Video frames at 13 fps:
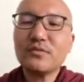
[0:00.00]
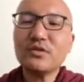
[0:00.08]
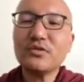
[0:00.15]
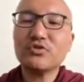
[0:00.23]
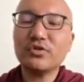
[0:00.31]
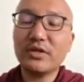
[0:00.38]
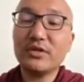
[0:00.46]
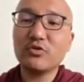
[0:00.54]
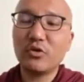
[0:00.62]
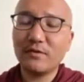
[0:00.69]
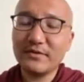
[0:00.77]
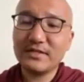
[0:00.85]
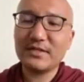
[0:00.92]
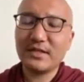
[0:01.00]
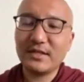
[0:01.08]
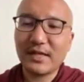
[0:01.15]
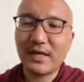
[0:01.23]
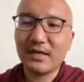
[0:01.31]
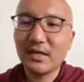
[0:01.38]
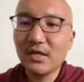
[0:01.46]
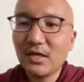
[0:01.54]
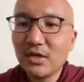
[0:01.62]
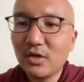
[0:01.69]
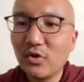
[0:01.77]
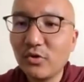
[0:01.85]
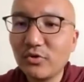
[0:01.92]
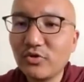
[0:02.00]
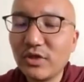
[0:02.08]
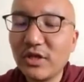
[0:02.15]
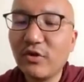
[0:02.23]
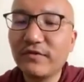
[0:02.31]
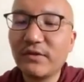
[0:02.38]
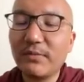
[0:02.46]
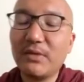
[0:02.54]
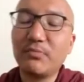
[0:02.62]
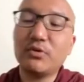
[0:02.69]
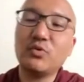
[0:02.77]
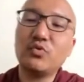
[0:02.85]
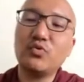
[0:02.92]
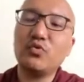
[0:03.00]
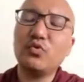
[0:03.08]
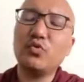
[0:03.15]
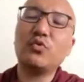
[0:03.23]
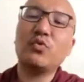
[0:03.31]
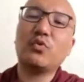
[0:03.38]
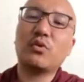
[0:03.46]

So there's always this and that. You know, to think of the people who